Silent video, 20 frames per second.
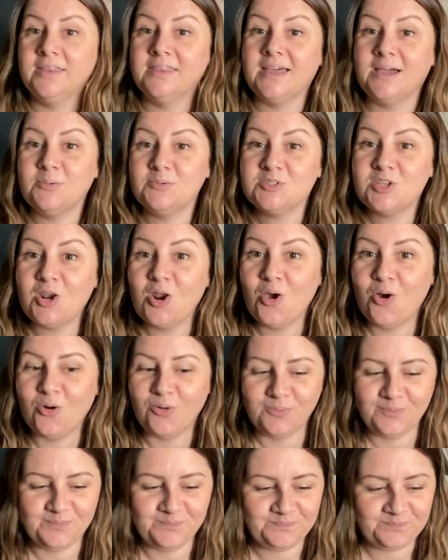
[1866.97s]
that was a
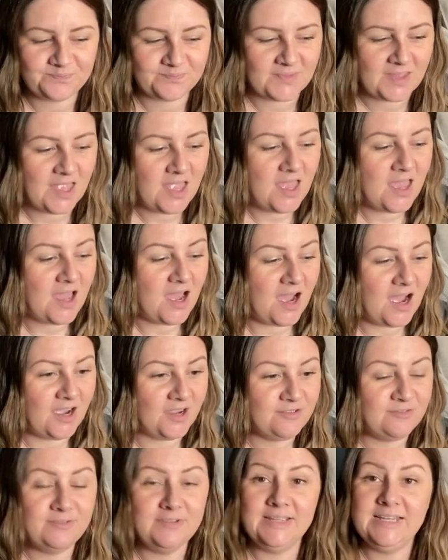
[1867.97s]
lot. I
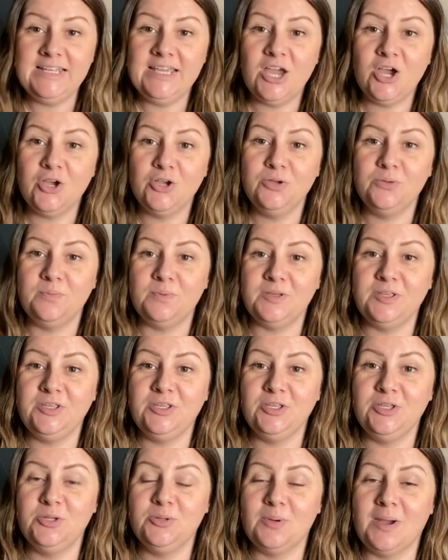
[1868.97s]
really hope
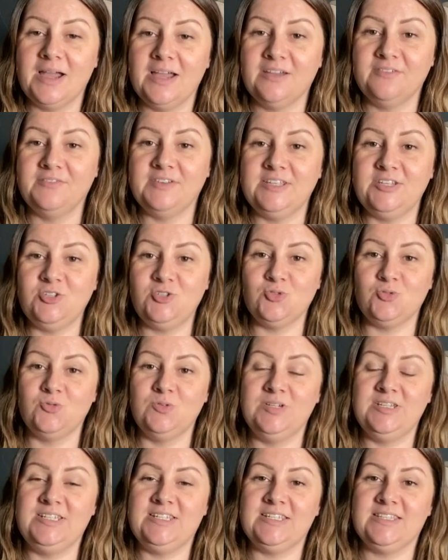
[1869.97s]
you have
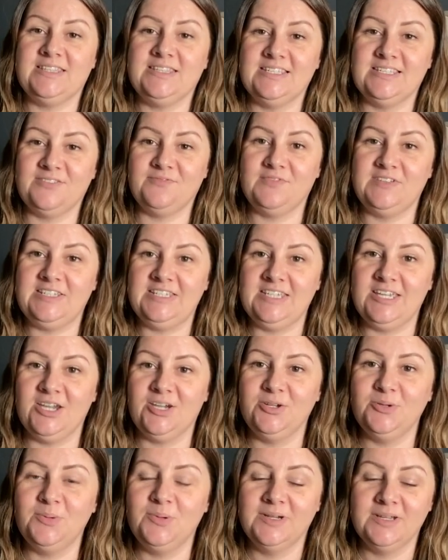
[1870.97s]
enjoyed this
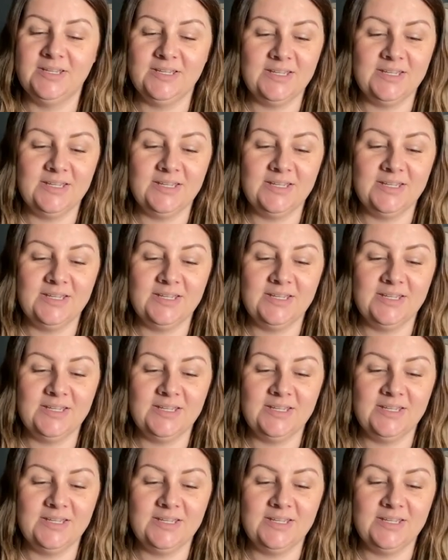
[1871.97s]
video.